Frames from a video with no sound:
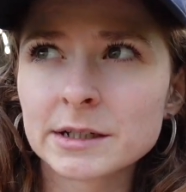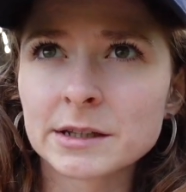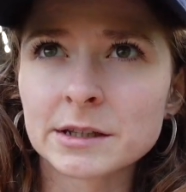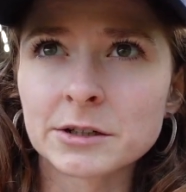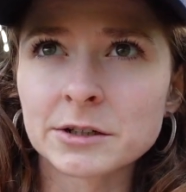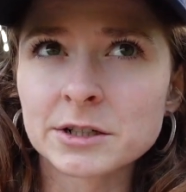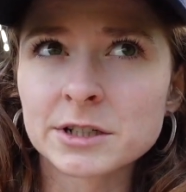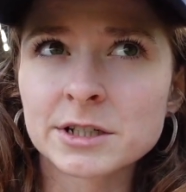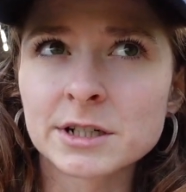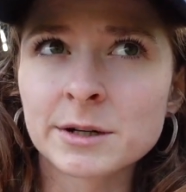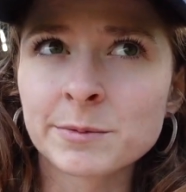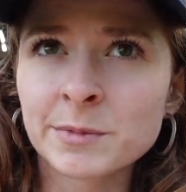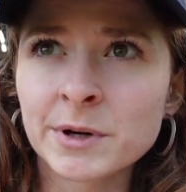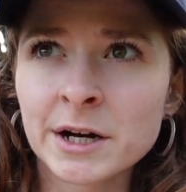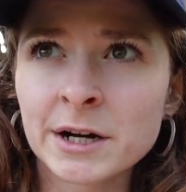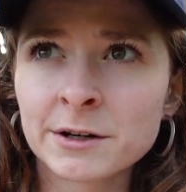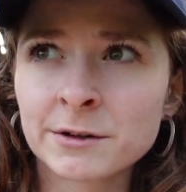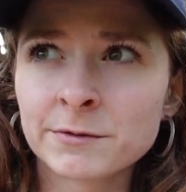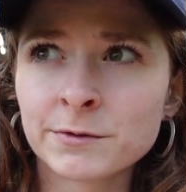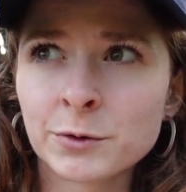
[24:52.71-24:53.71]
There's some
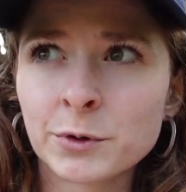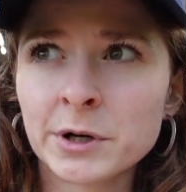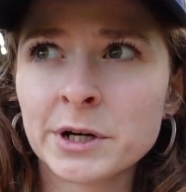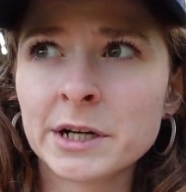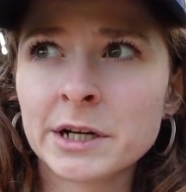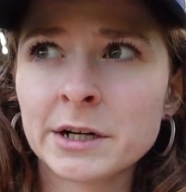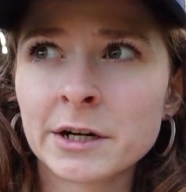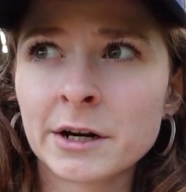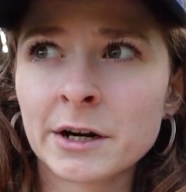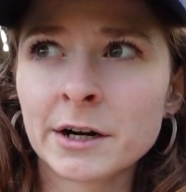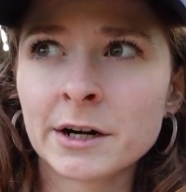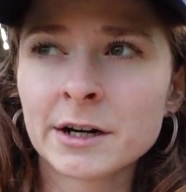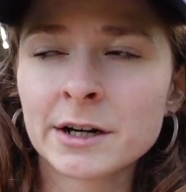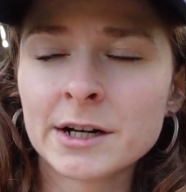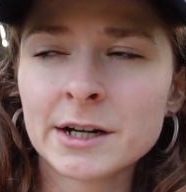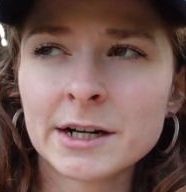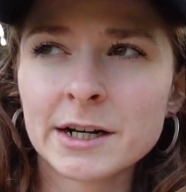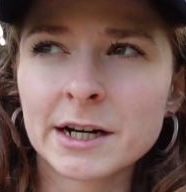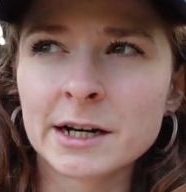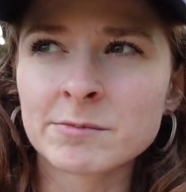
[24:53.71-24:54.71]
kind of void here.
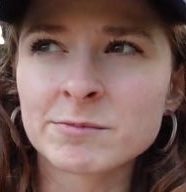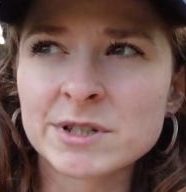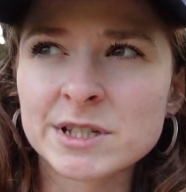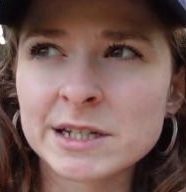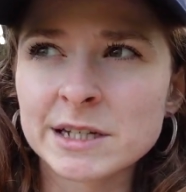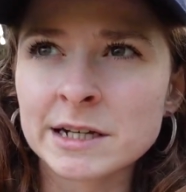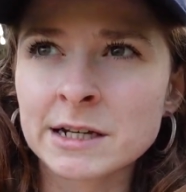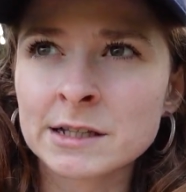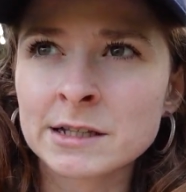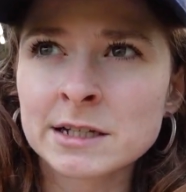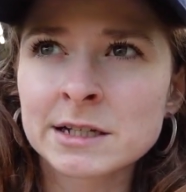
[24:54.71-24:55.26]
And I'm seeing